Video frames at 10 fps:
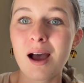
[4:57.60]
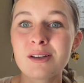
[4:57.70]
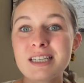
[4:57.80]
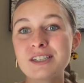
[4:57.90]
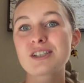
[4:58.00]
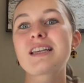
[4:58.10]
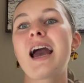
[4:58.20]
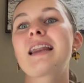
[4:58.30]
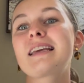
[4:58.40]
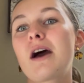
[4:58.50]
teachers
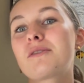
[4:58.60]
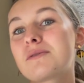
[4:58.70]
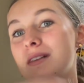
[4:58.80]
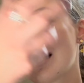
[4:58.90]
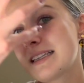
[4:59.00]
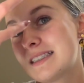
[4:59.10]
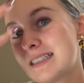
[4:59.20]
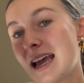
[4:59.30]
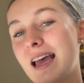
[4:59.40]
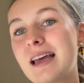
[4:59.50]
handing out those lists
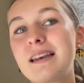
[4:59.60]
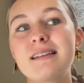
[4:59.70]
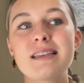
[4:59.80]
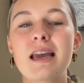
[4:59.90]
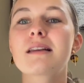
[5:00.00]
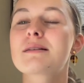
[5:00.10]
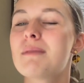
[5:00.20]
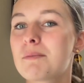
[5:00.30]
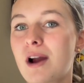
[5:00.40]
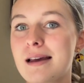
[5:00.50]
and saying to
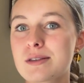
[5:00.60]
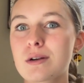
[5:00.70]
memorize,